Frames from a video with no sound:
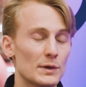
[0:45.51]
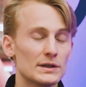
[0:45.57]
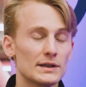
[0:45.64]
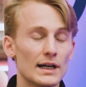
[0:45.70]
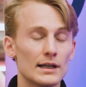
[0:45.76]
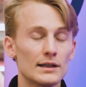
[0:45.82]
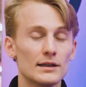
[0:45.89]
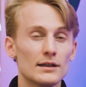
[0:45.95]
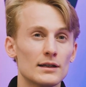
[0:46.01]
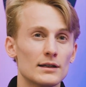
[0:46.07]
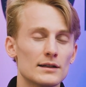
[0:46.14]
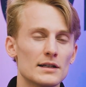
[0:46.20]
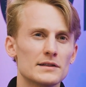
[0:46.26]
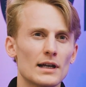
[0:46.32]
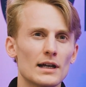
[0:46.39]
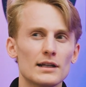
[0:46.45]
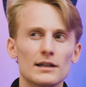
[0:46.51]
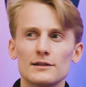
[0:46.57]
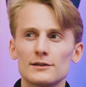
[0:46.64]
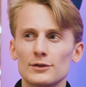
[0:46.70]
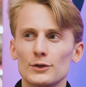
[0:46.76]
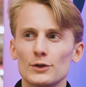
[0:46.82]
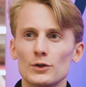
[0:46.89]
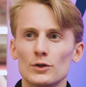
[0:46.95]
but then decided
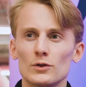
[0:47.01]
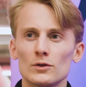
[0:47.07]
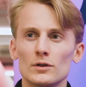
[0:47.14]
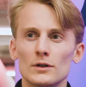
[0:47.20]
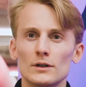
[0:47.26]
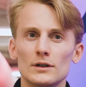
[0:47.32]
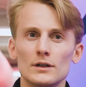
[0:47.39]
to